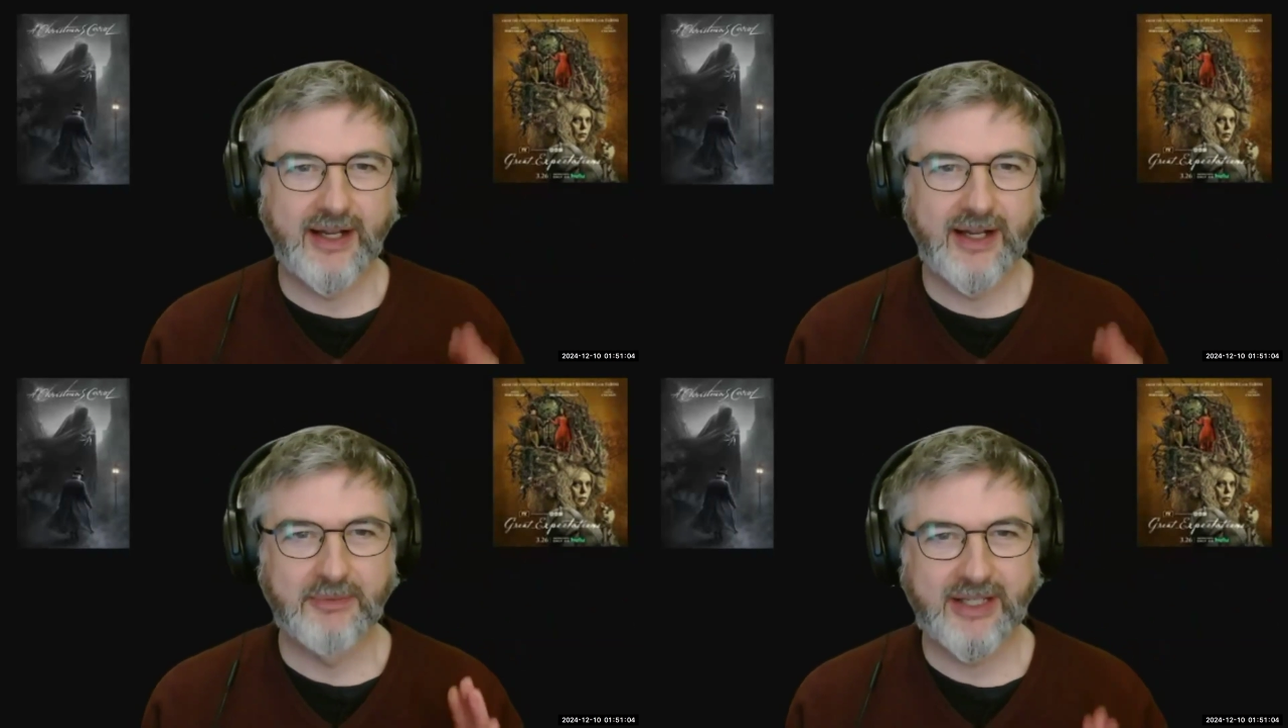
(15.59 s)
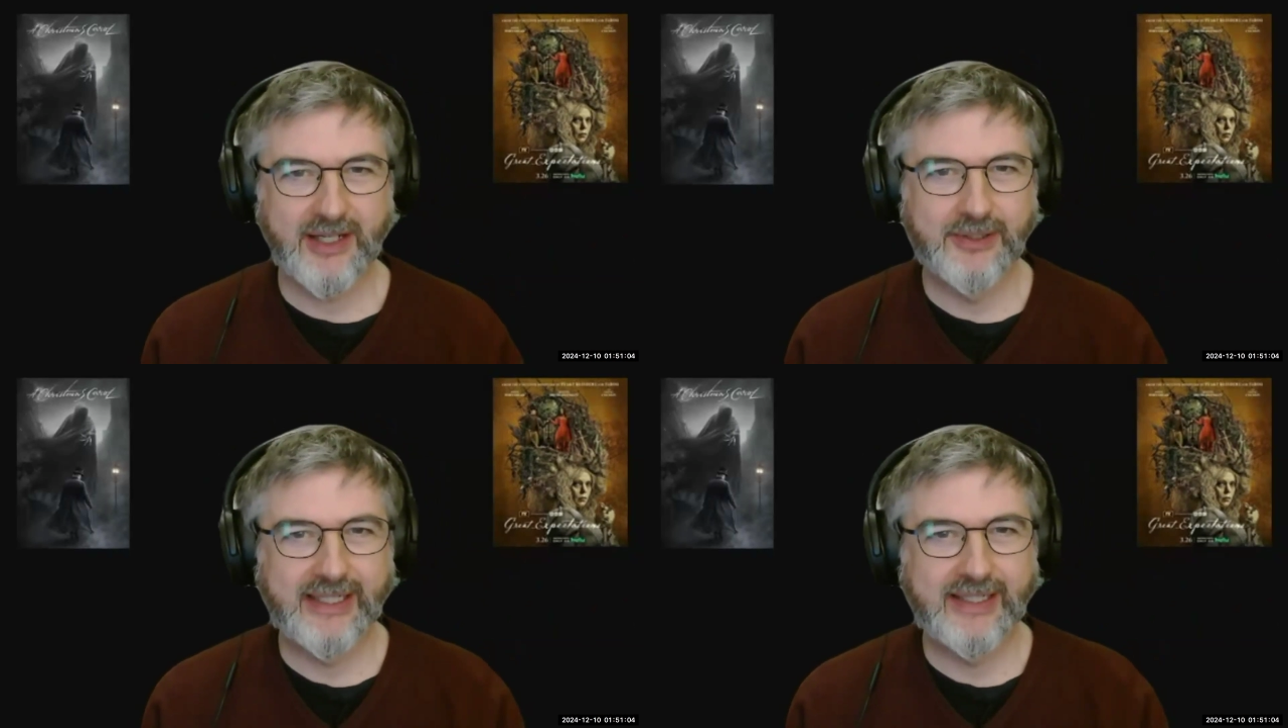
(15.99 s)
I'm
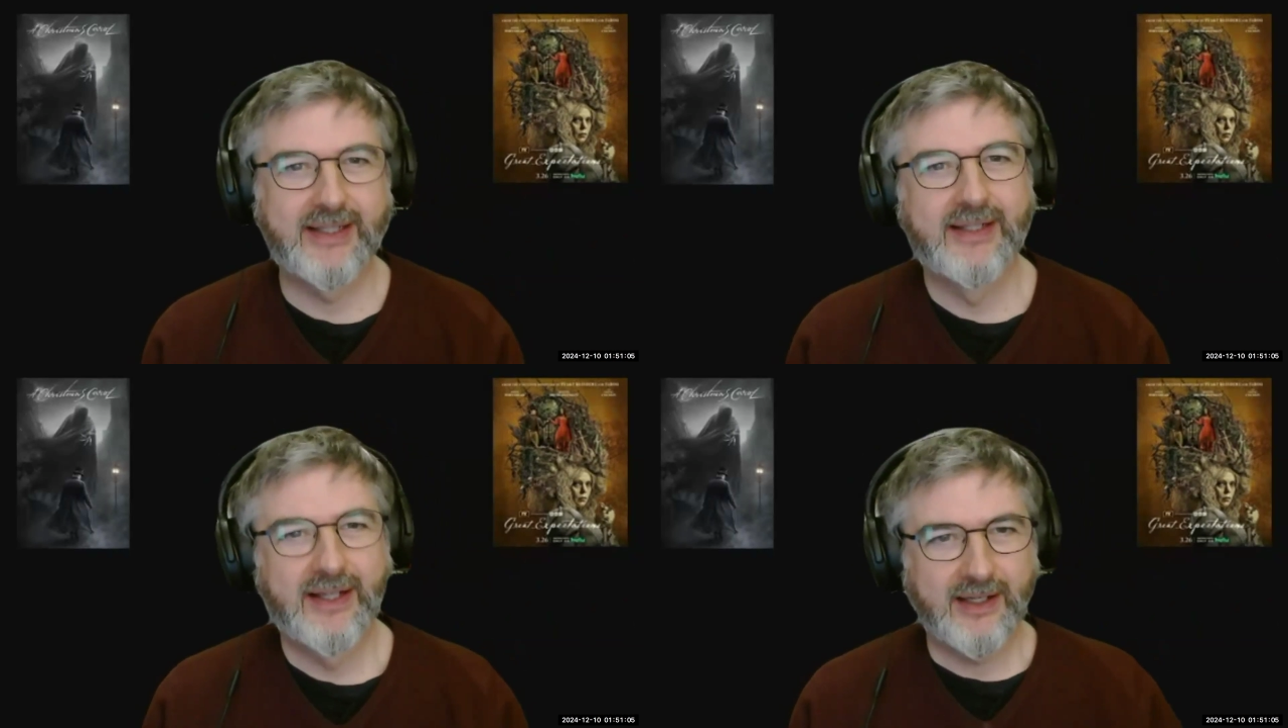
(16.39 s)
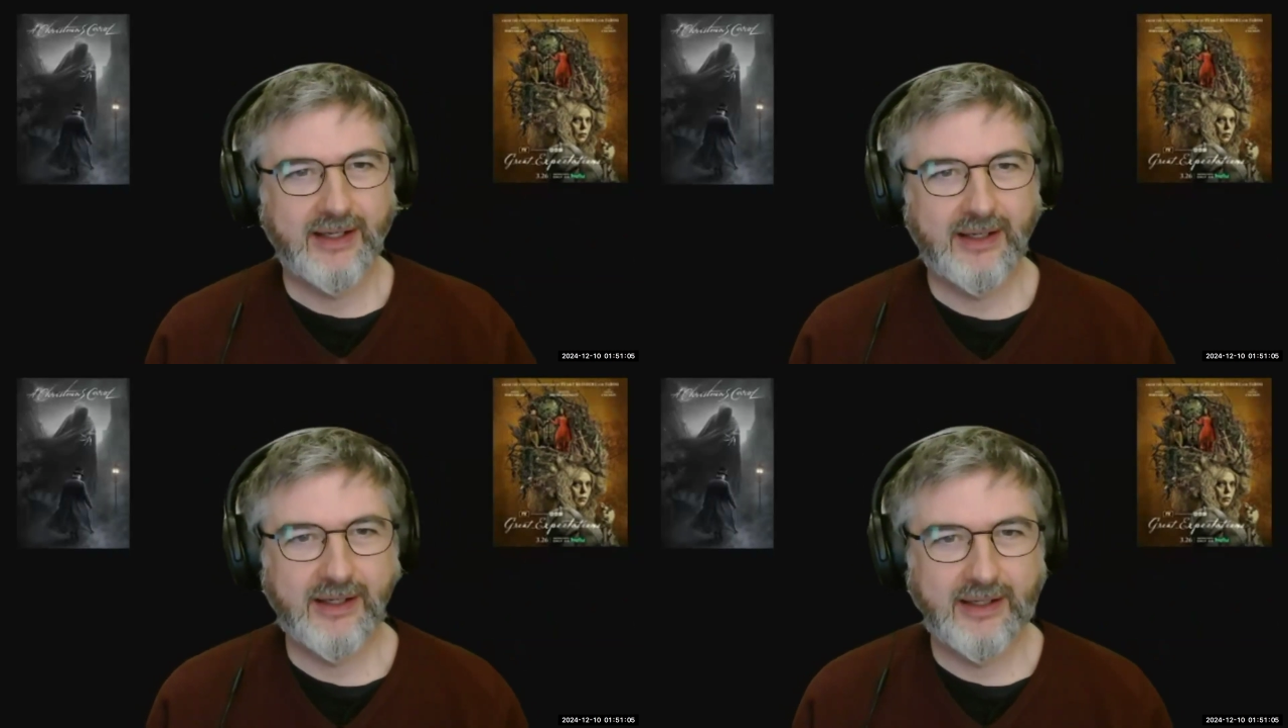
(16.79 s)
going
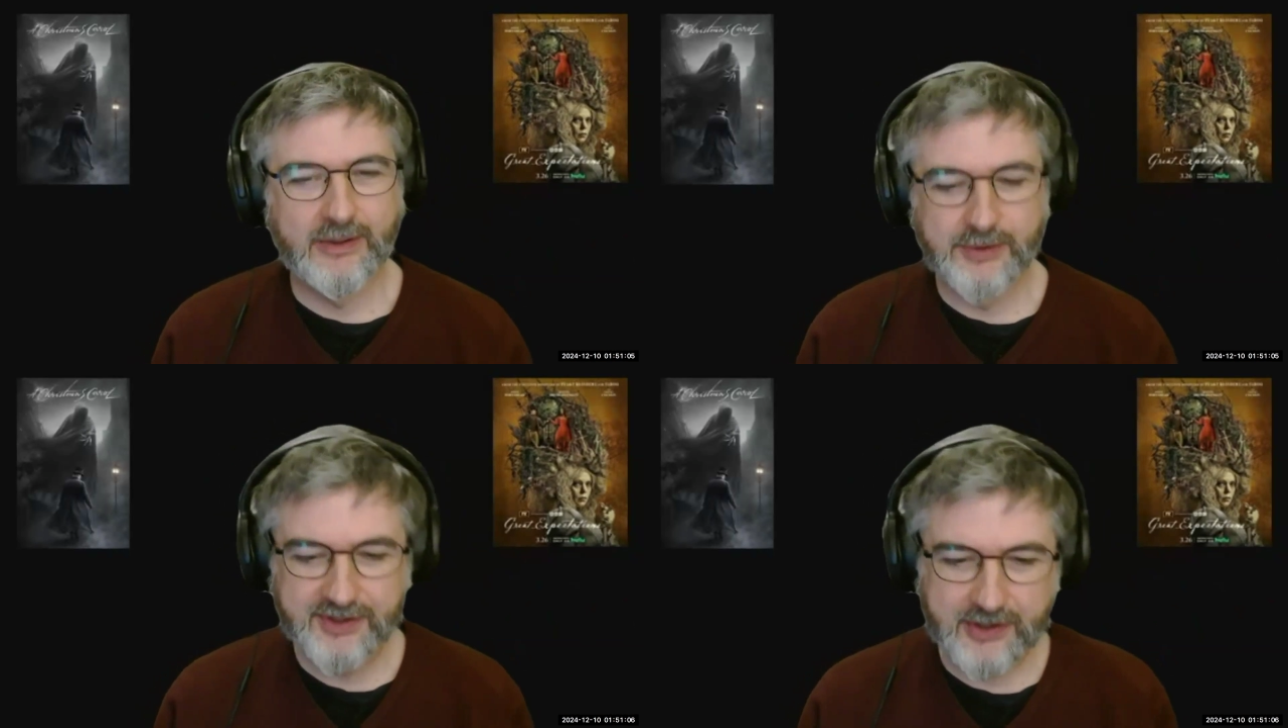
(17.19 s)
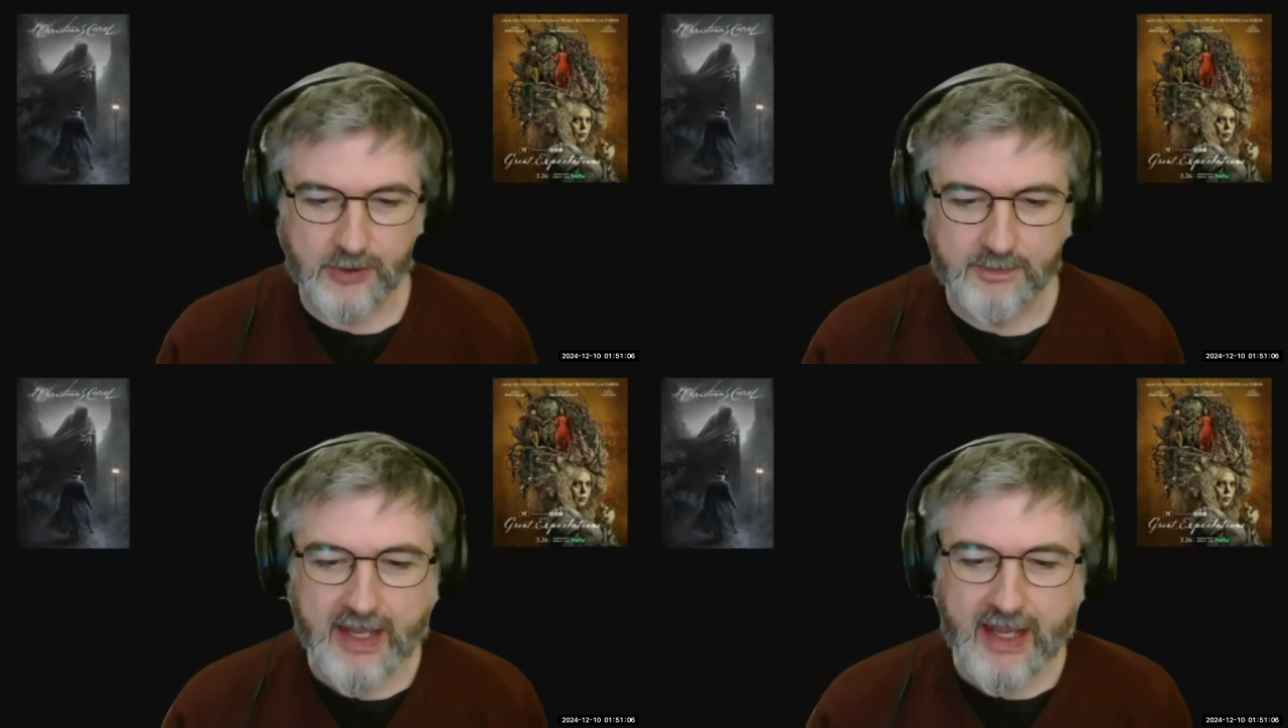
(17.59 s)
old
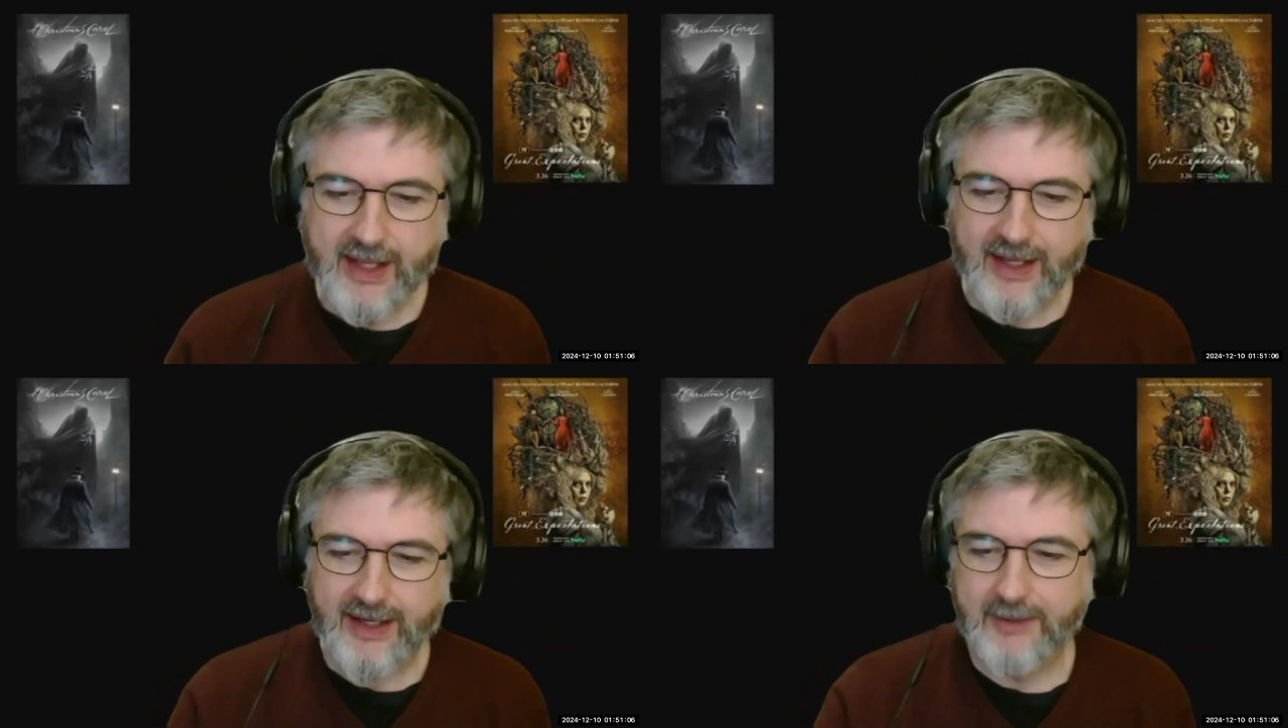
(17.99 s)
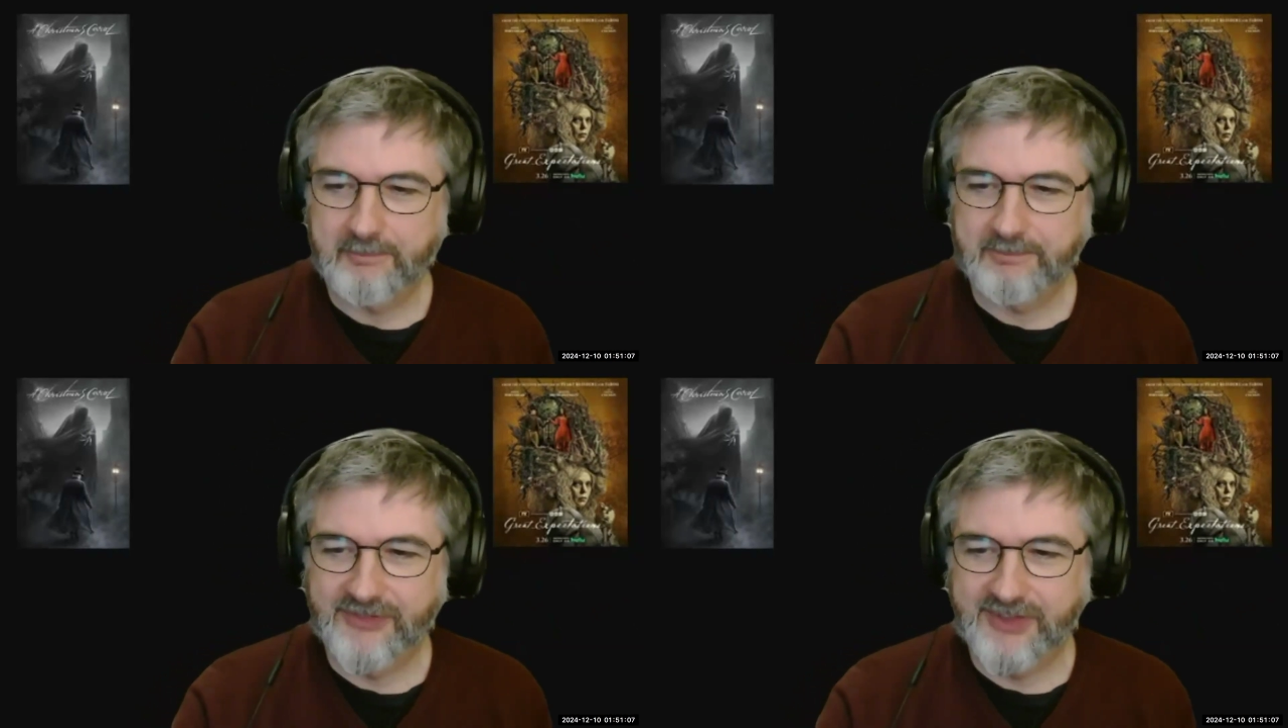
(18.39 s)
school.
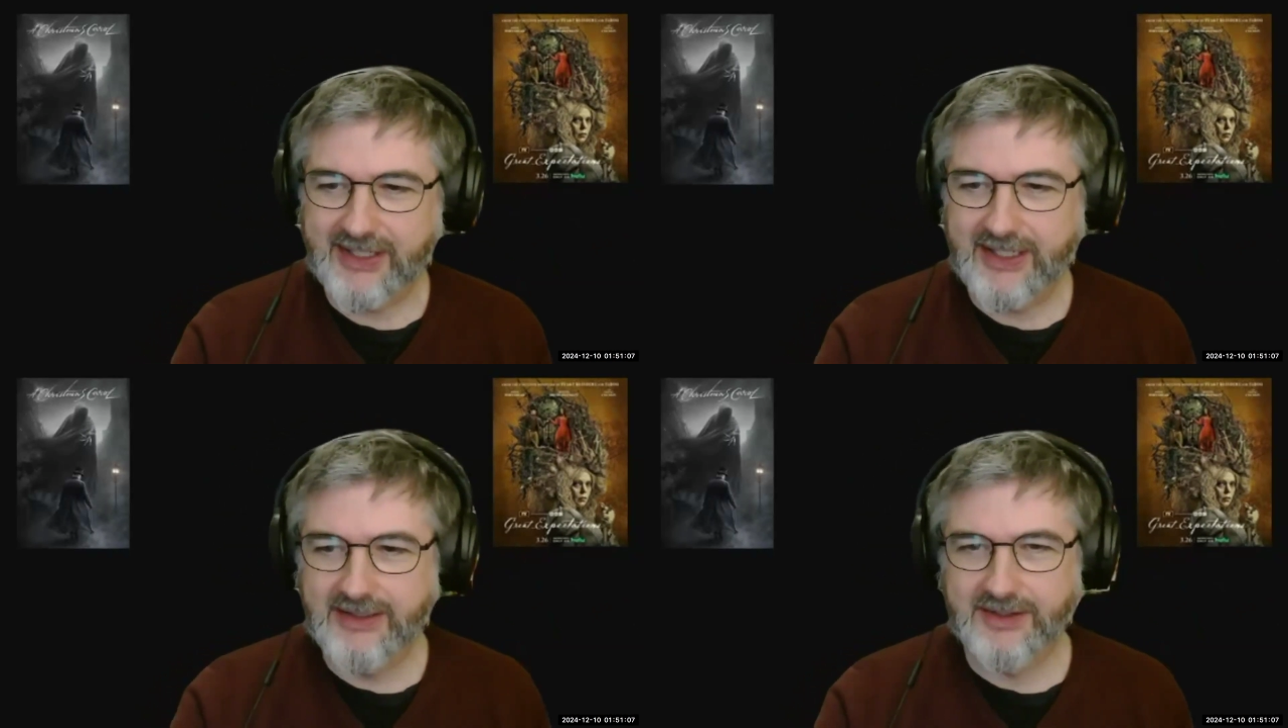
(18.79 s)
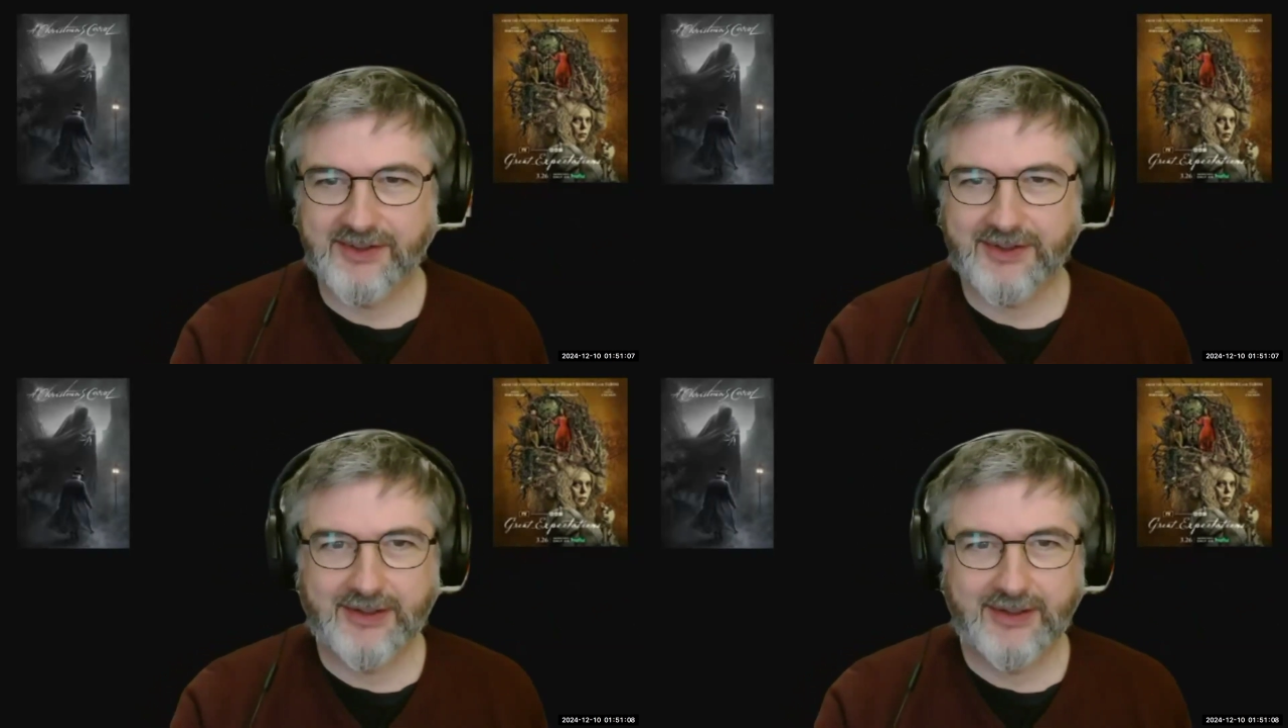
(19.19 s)

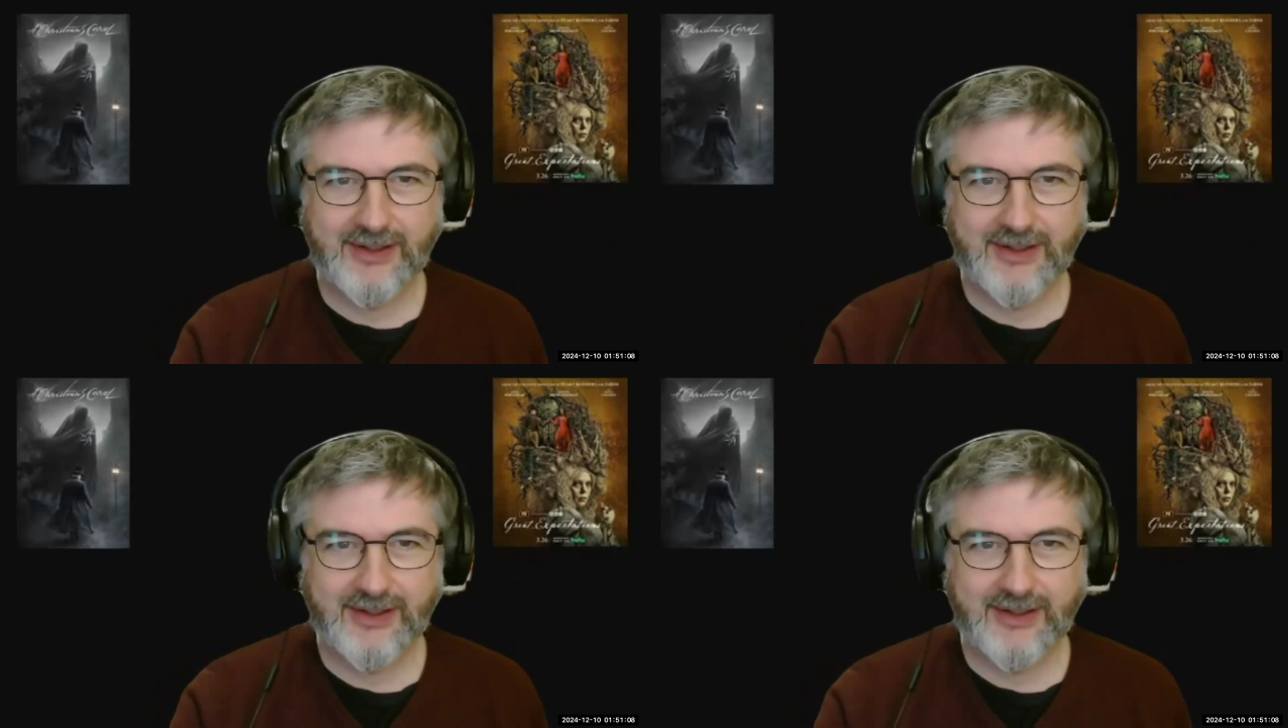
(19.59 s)
Dickens